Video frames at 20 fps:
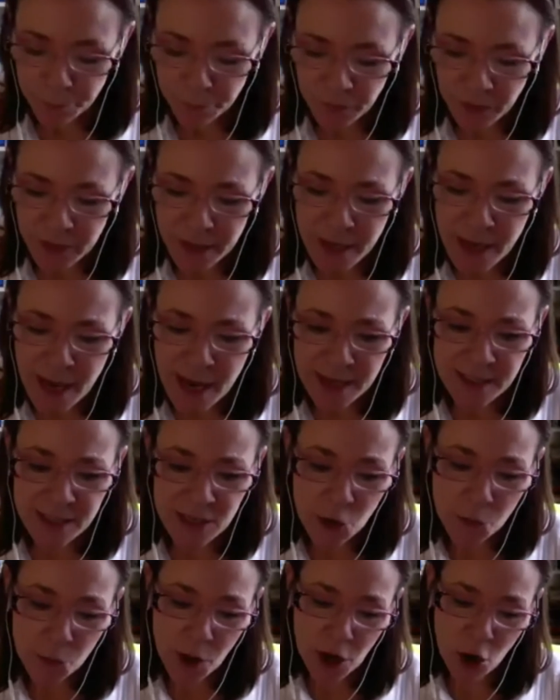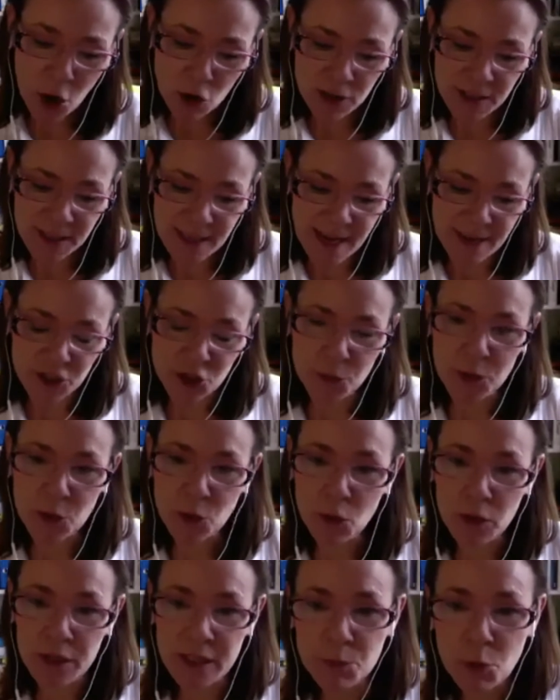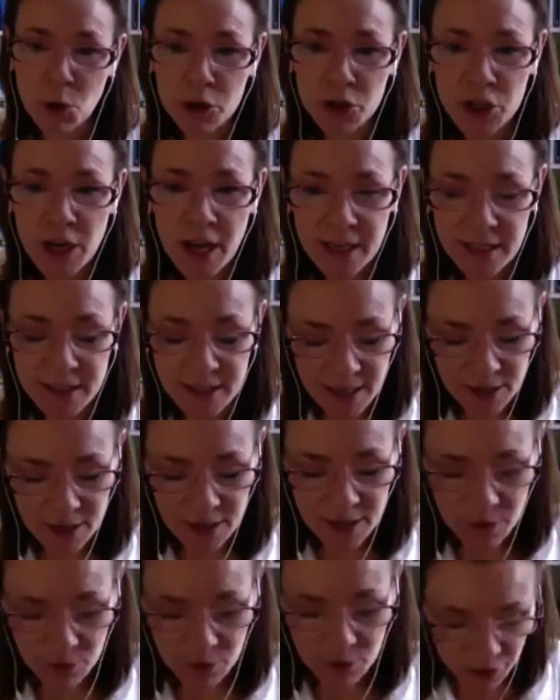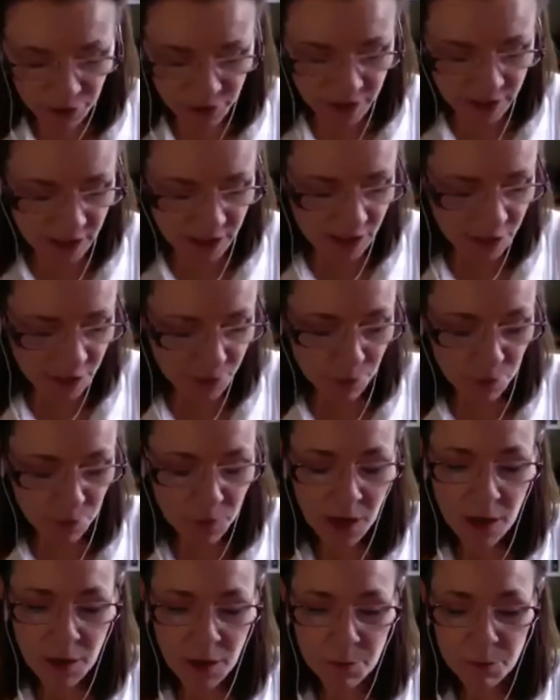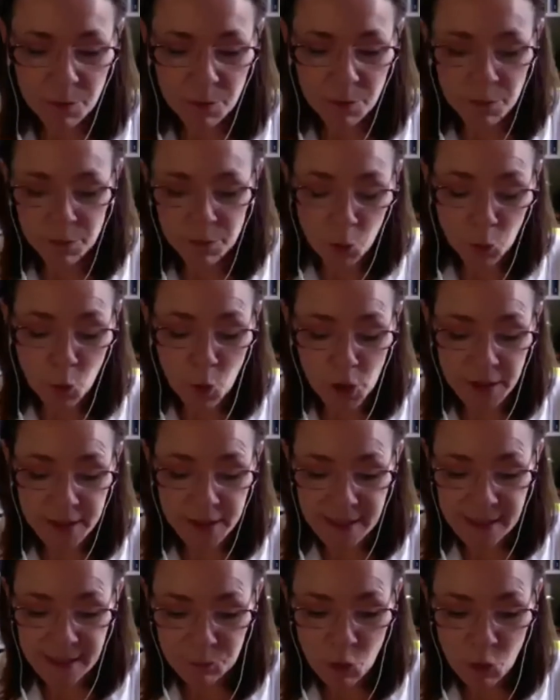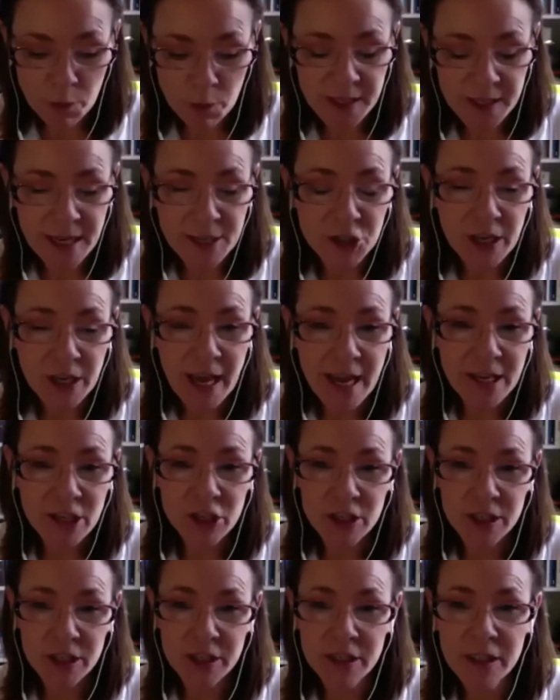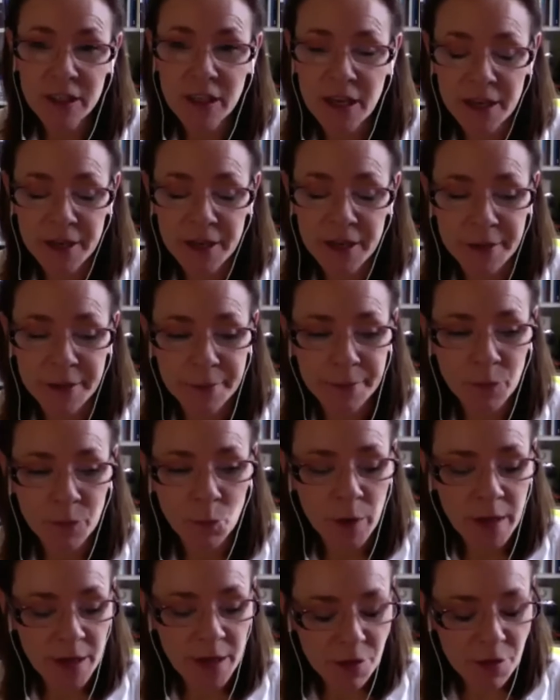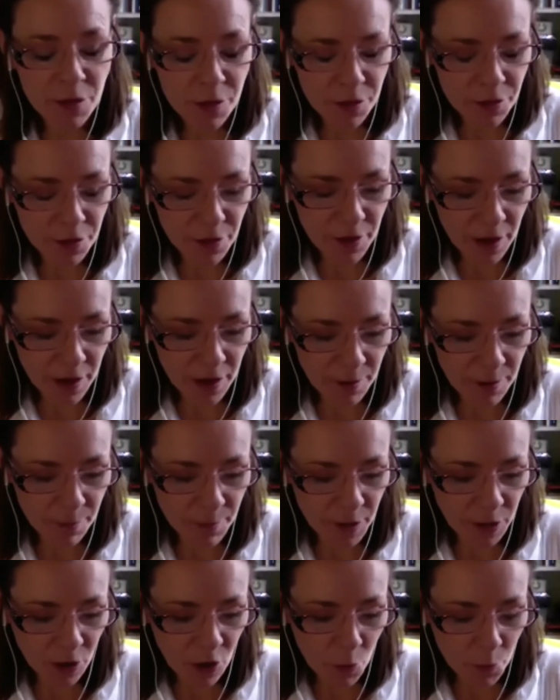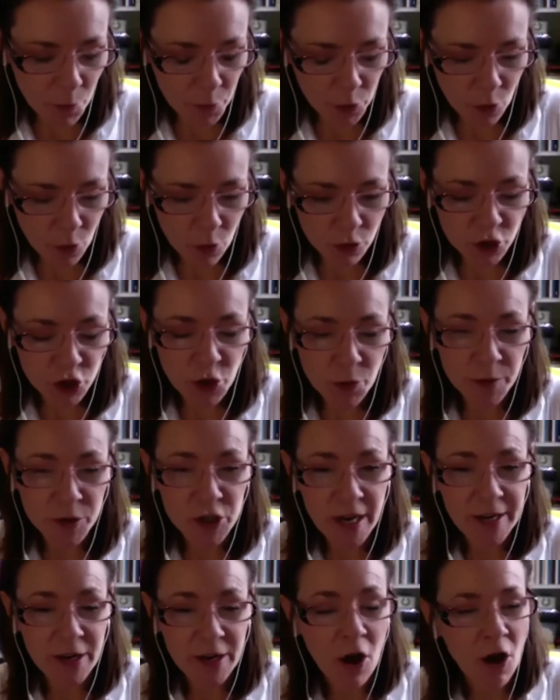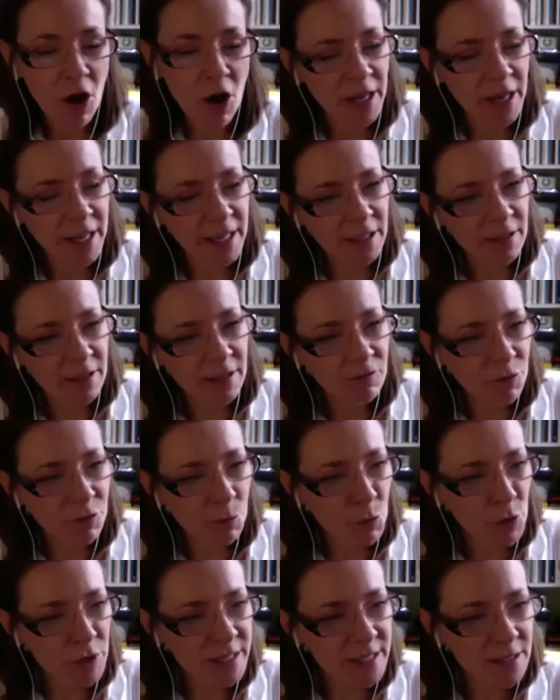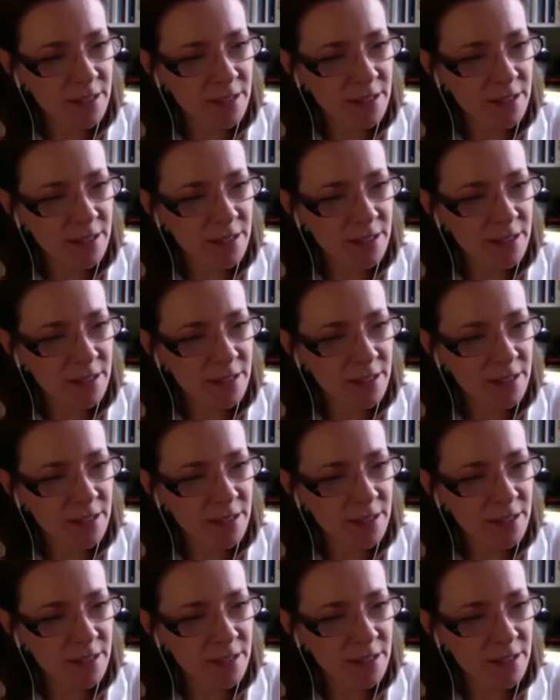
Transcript: Yeah, so alongside doing all these projects, I also did some top quality property education with a couple called Joe and Jane Harling from Bristol.